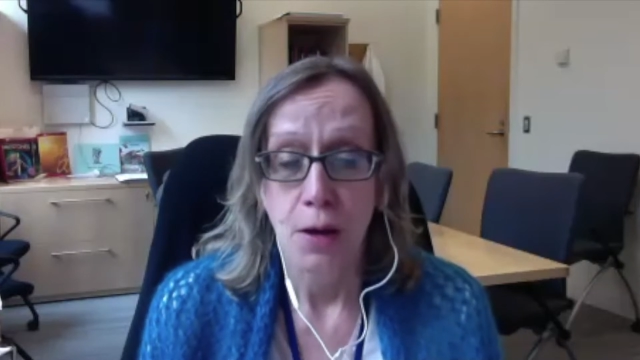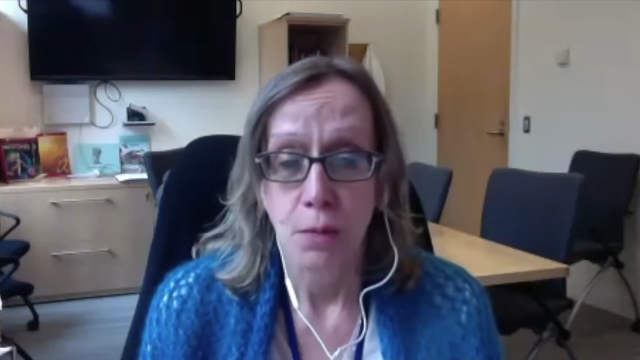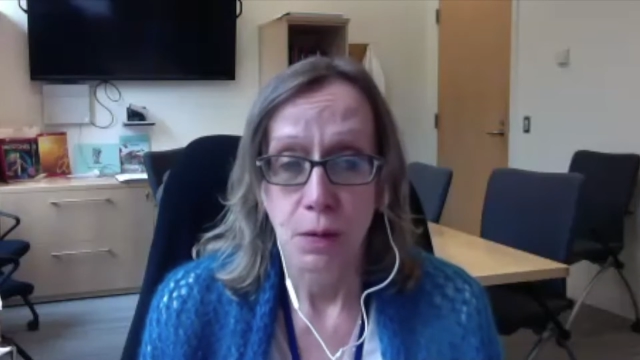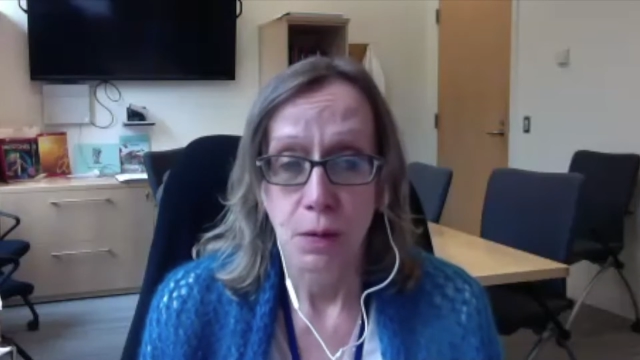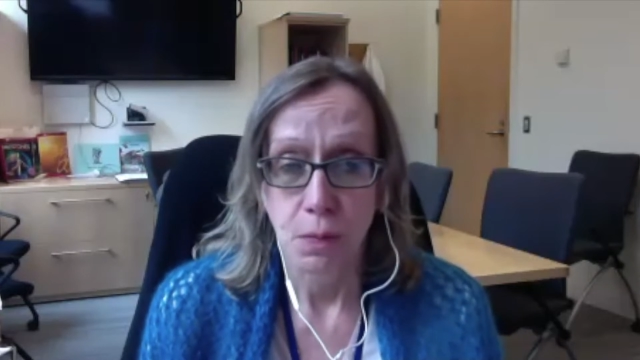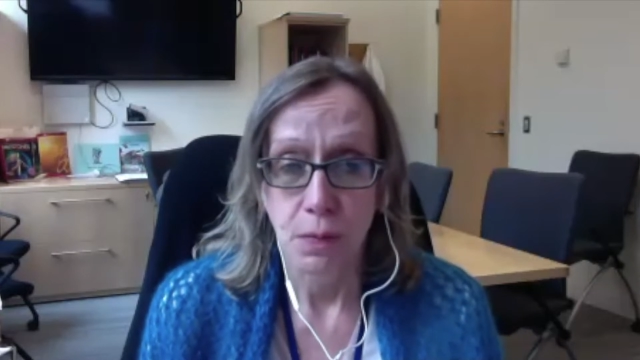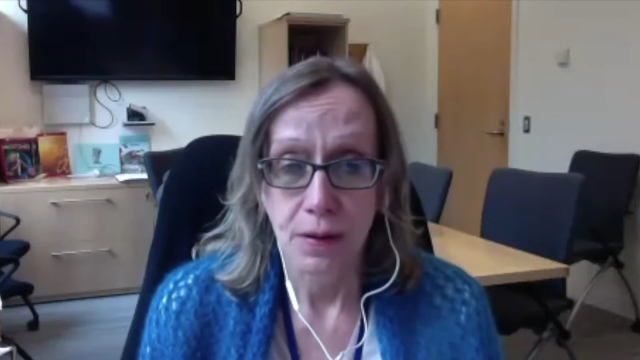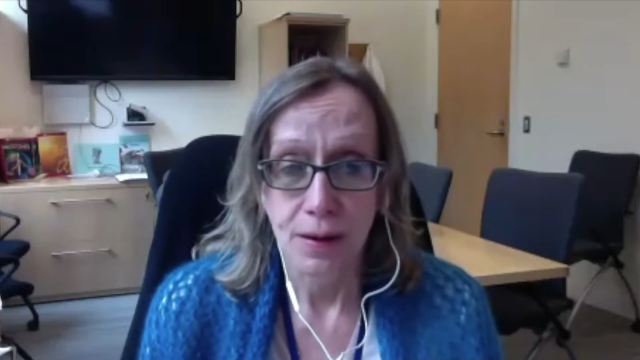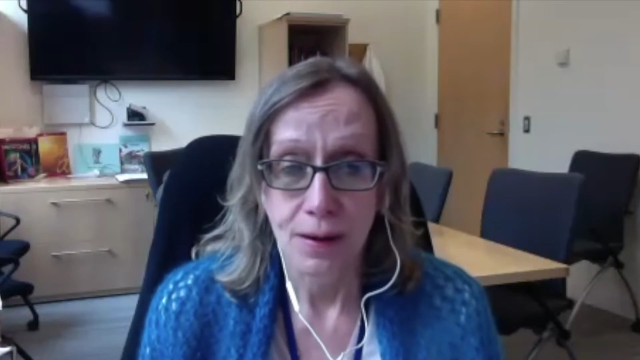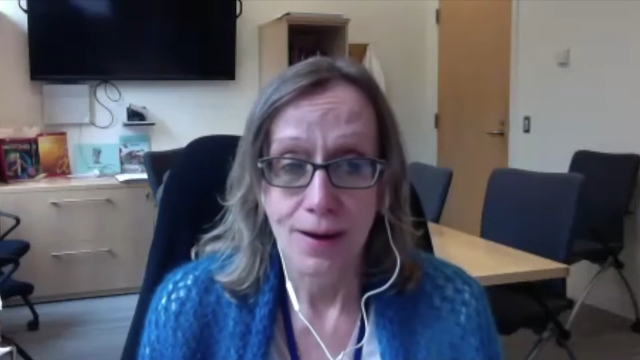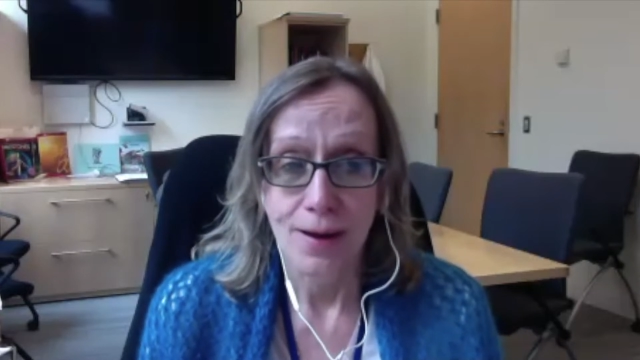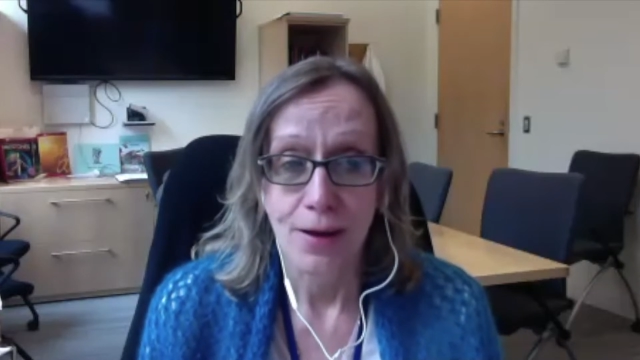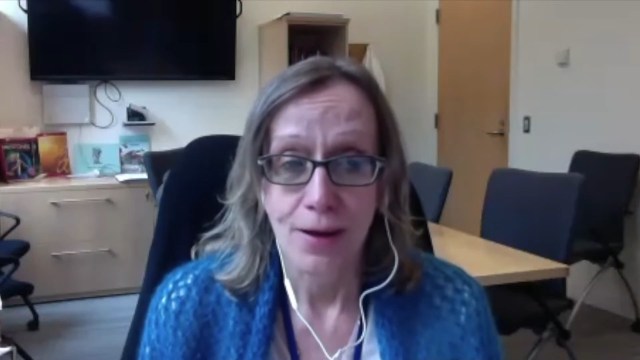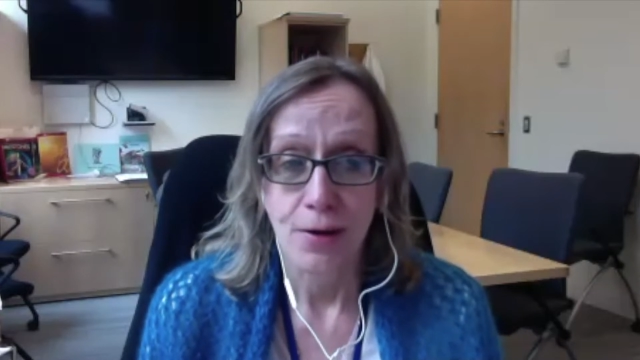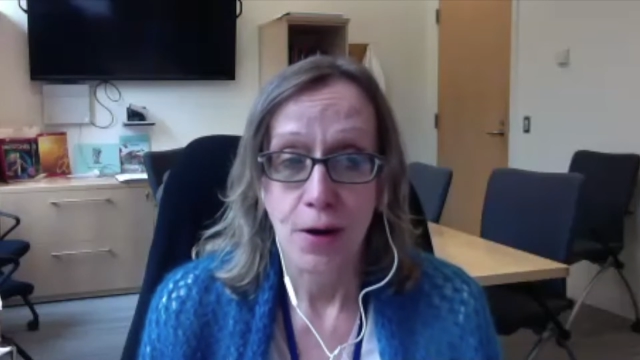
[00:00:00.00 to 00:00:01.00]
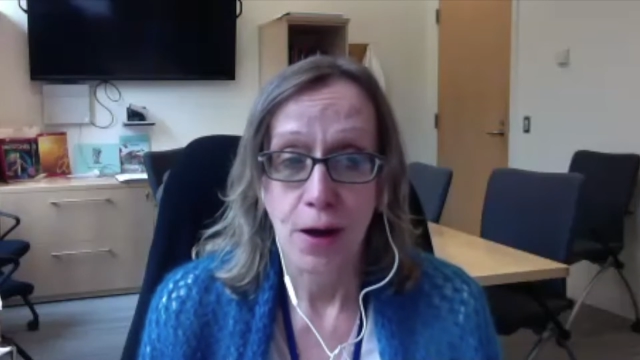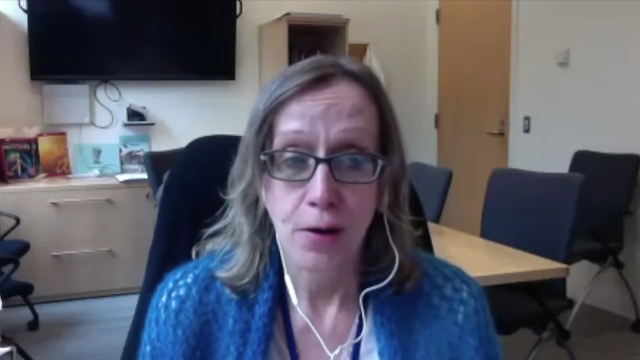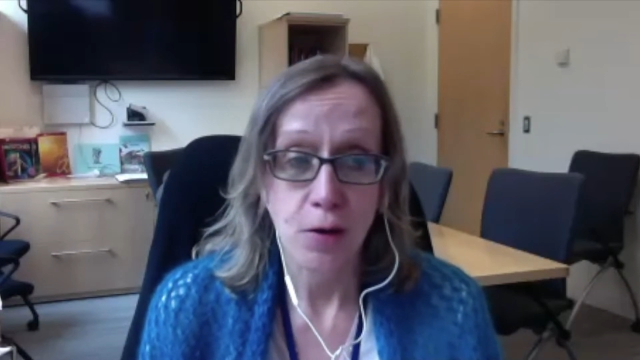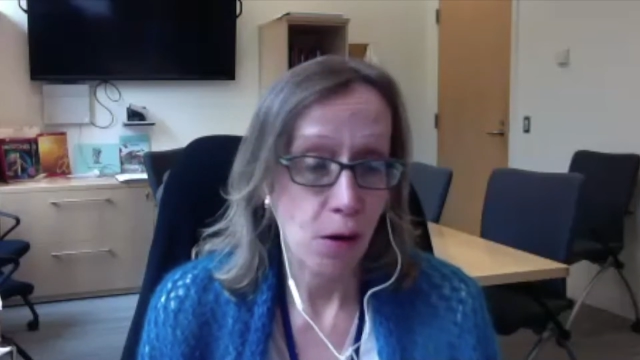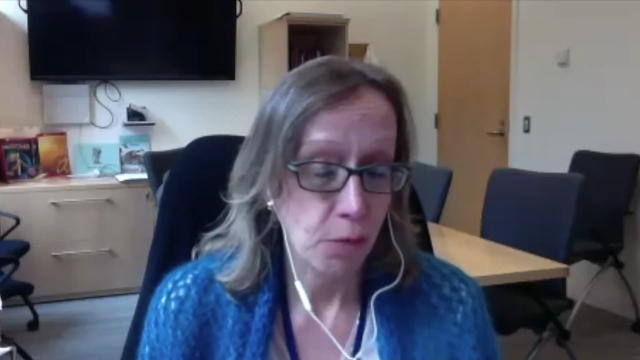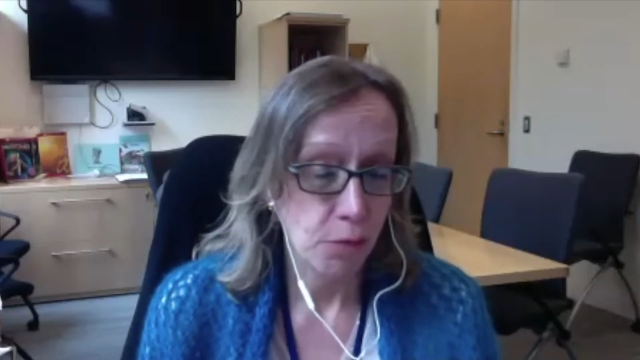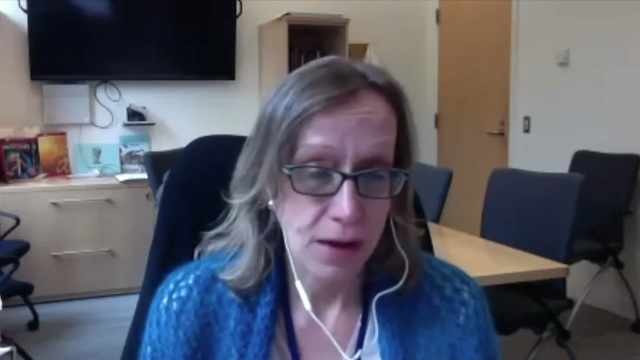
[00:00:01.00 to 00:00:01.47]
we will
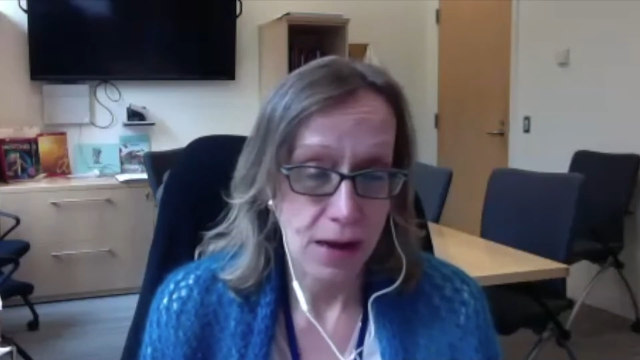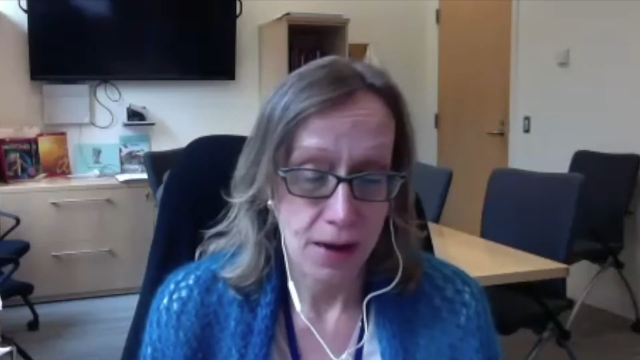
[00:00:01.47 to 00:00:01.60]
not only